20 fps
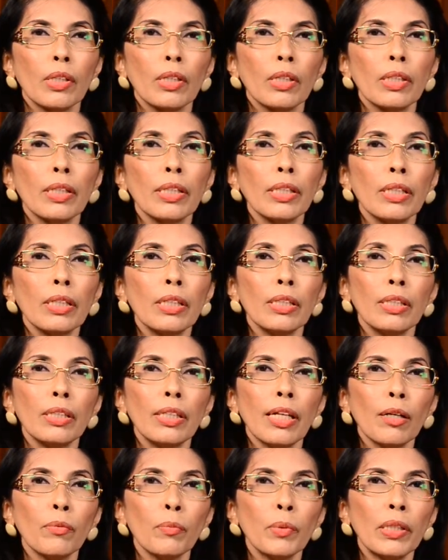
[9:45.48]
Here,
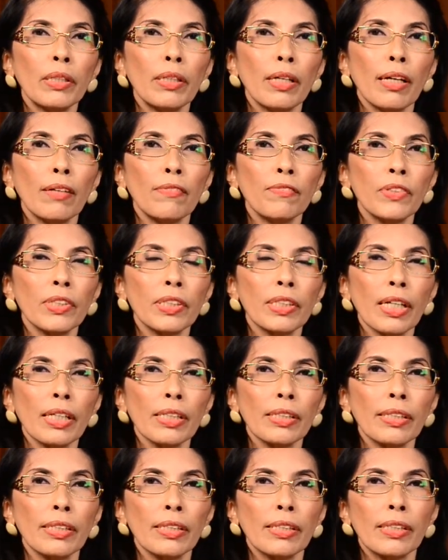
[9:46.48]
Lewin
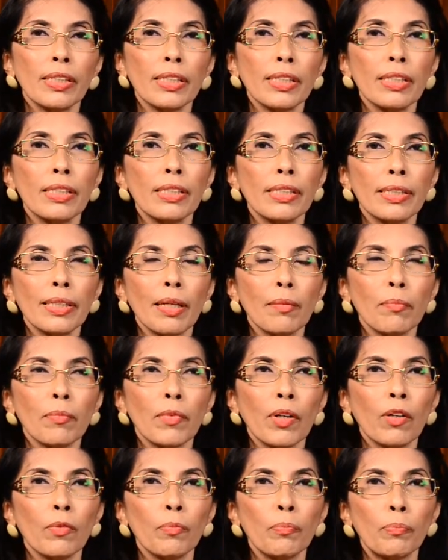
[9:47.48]
emphasizes the concept
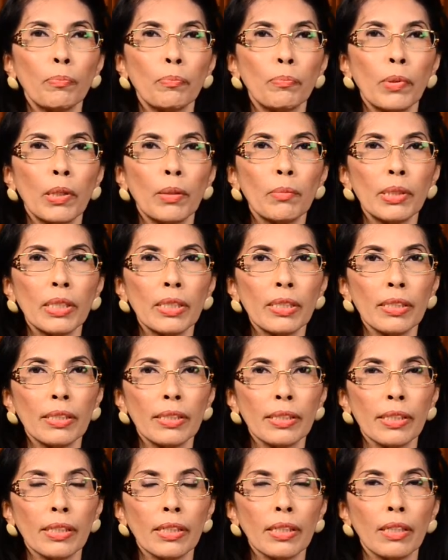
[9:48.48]
of
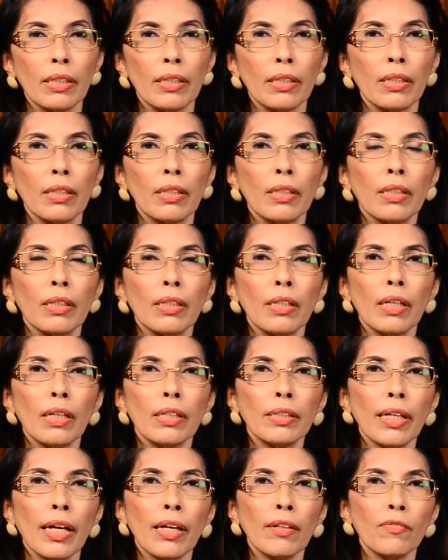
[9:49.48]
permanency
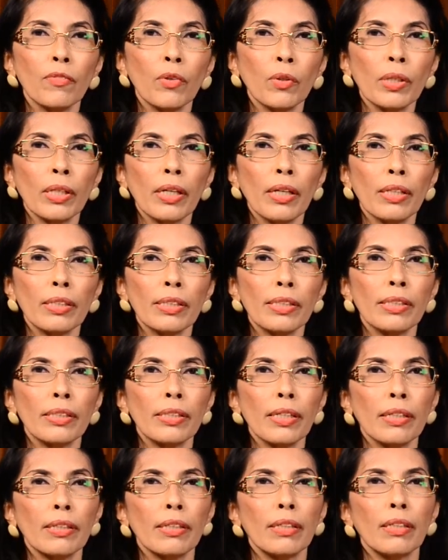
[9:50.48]
and advocates
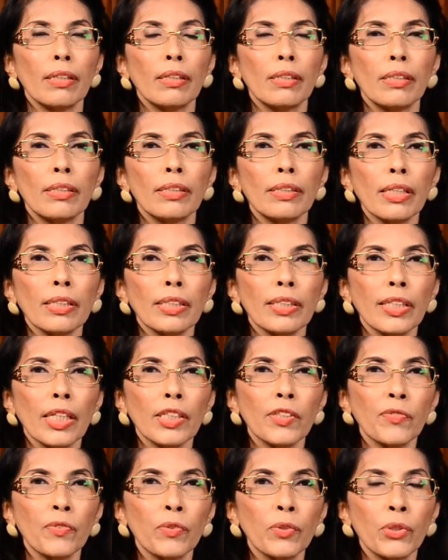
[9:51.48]
that
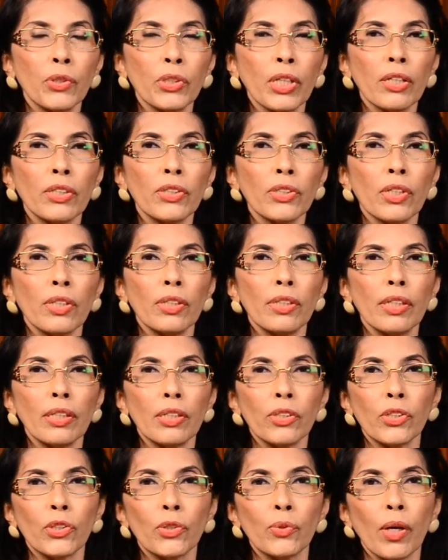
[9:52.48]
successful change
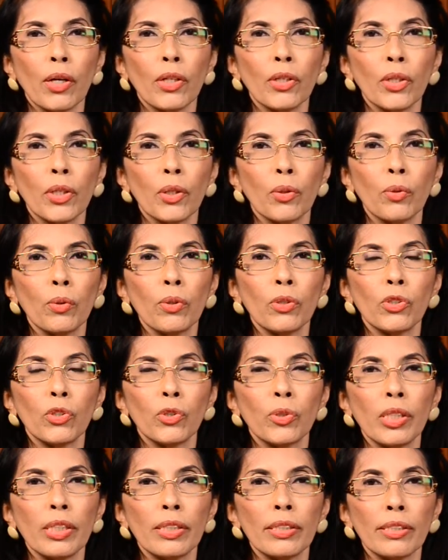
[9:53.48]
needs to undergo
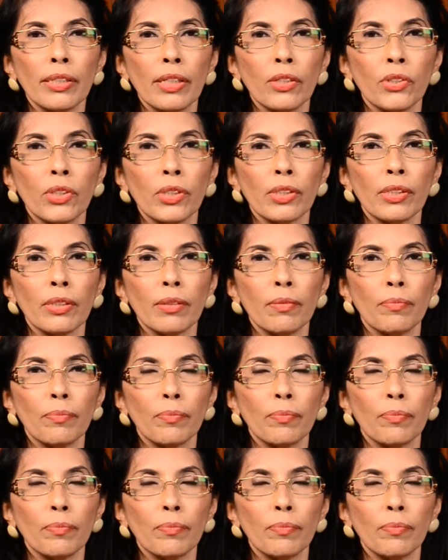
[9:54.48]
3 stages.